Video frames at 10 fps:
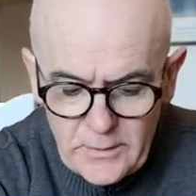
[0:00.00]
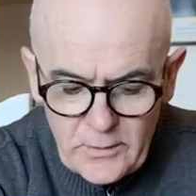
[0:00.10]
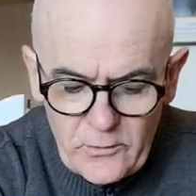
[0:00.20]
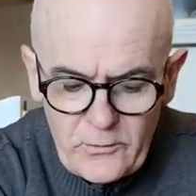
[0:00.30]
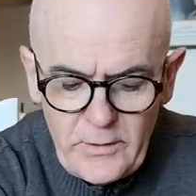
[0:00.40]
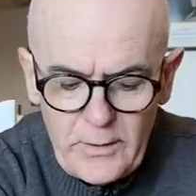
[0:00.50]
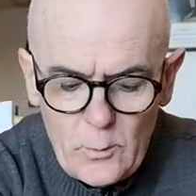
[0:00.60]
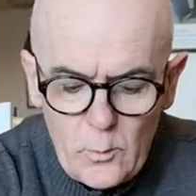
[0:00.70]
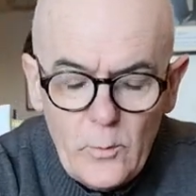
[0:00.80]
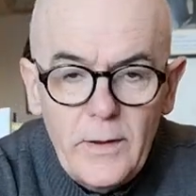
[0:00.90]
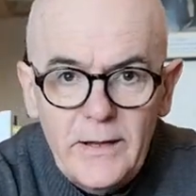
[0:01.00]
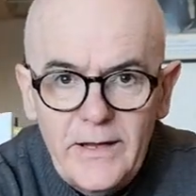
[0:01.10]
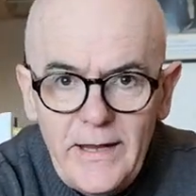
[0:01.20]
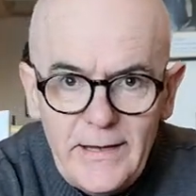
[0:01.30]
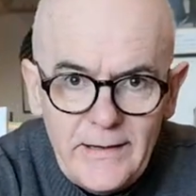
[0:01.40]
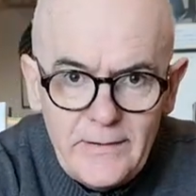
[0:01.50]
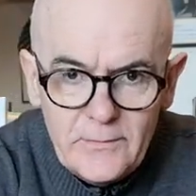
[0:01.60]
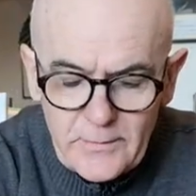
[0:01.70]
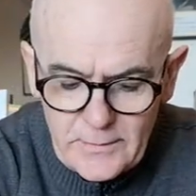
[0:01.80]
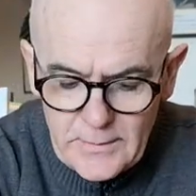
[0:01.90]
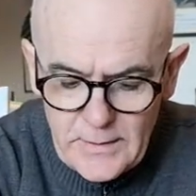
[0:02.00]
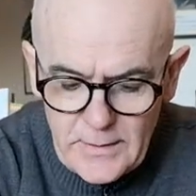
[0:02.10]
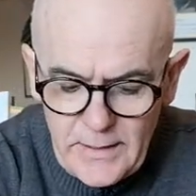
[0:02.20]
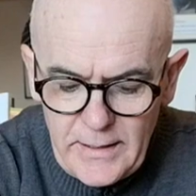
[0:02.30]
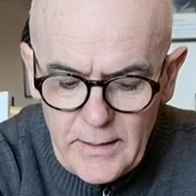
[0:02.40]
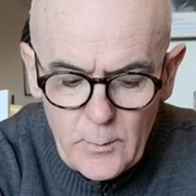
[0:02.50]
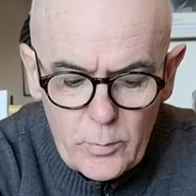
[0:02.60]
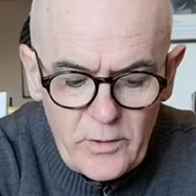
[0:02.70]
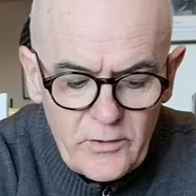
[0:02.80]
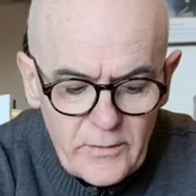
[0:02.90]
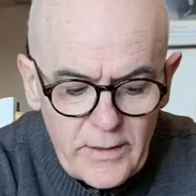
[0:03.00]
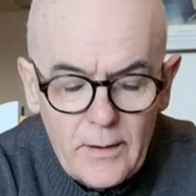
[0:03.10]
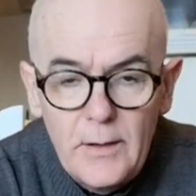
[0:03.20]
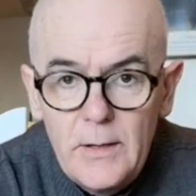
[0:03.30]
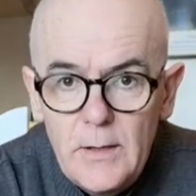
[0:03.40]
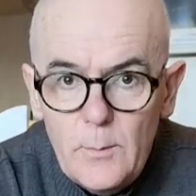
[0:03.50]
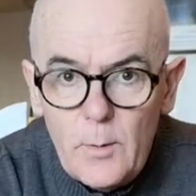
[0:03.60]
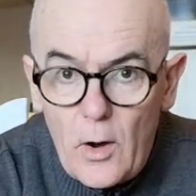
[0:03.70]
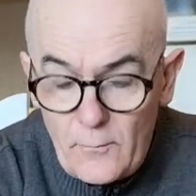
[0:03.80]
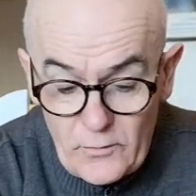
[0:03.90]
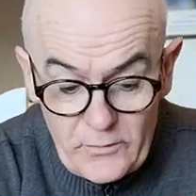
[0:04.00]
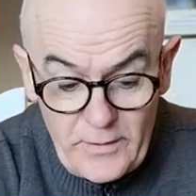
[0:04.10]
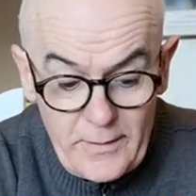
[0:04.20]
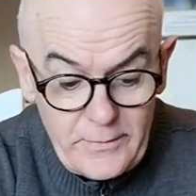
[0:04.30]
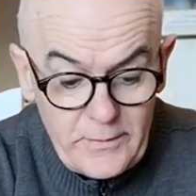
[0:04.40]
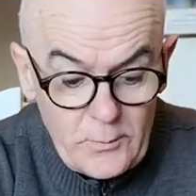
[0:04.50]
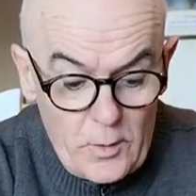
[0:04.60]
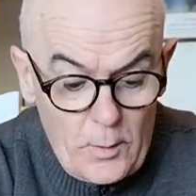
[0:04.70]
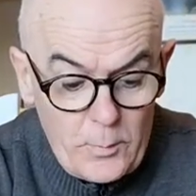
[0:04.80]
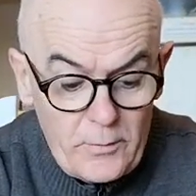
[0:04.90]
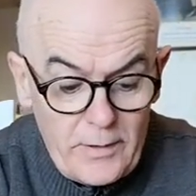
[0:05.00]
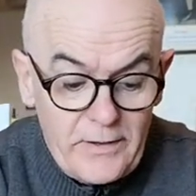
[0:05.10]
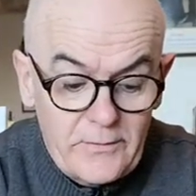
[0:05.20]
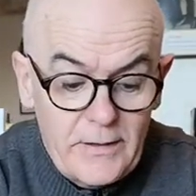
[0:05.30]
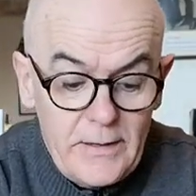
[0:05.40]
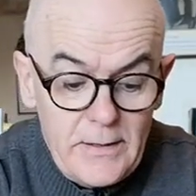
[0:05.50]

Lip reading: You can see all the keys here printed out, but obviously they don't operate.